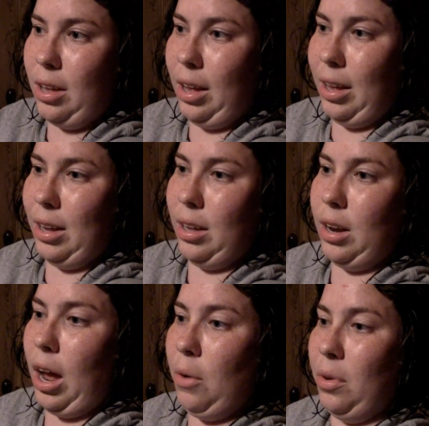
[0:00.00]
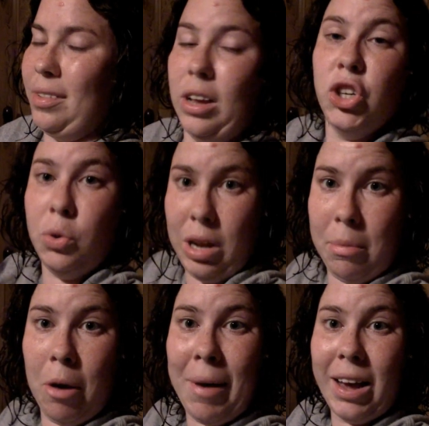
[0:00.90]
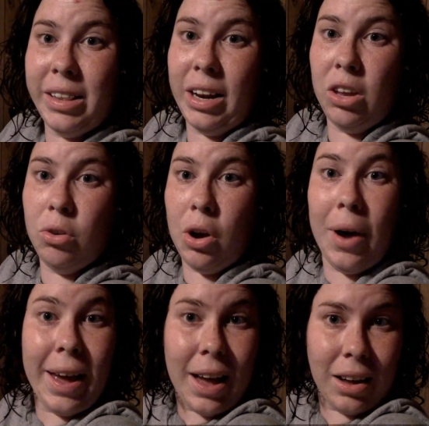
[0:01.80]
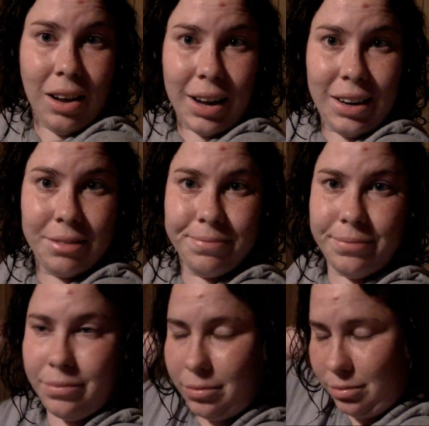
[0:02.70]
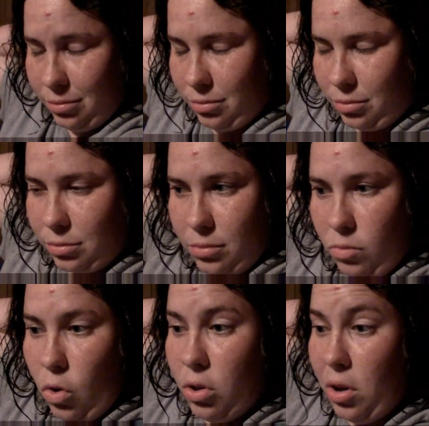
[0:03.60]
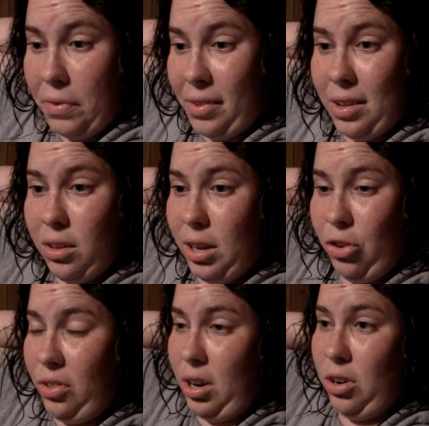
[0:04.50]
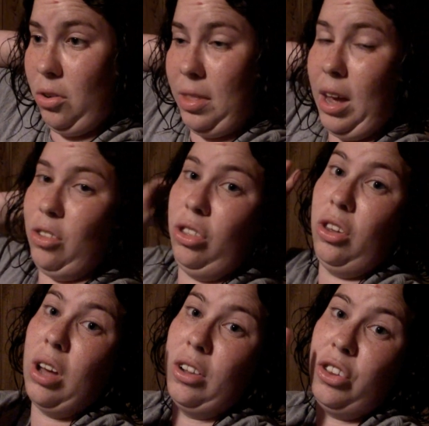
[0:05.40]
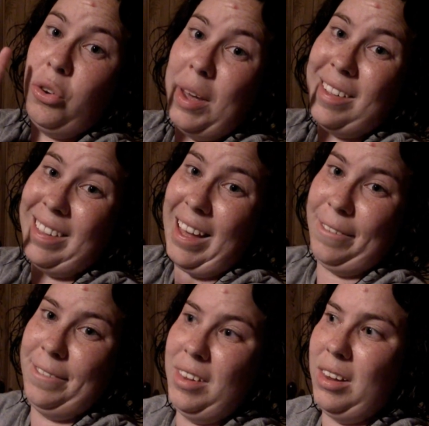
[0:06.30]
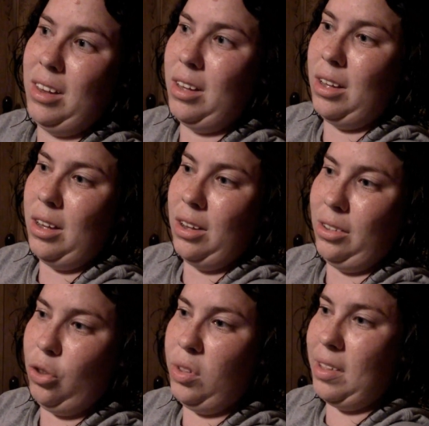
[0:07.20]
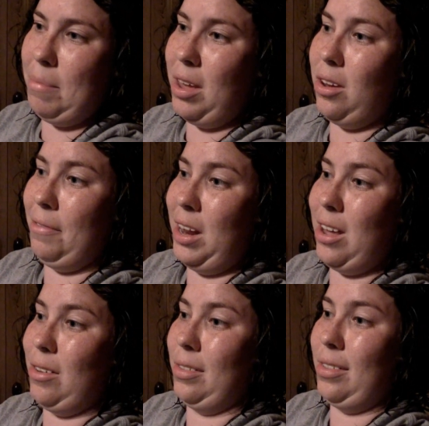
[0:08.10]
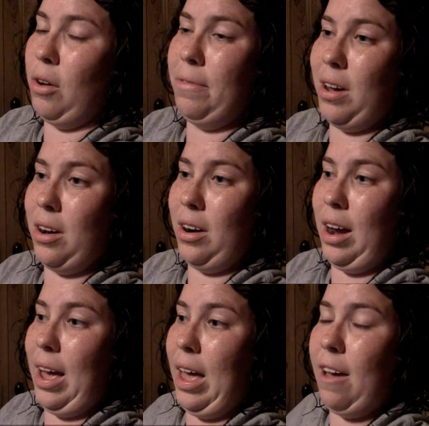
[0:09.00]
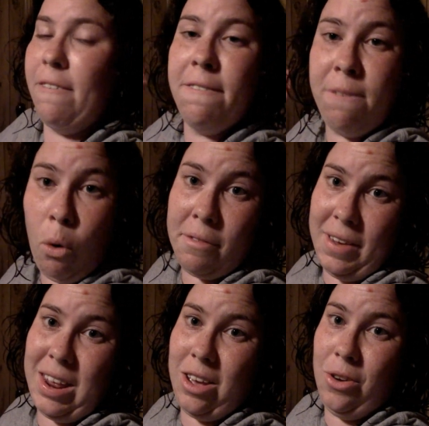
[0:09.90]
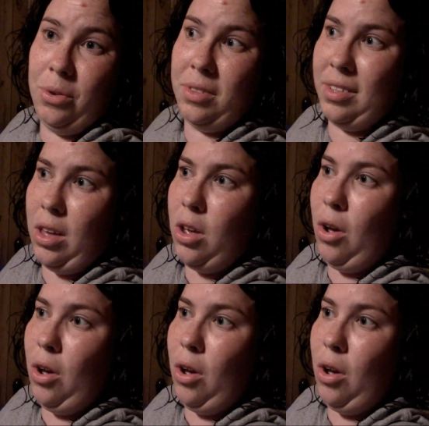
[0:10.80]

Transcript: And I will send you an email back letting you know, hey, I got it. So if you're still interested in doing that, you got two weeks left to submit your videos. So far, I have four videos.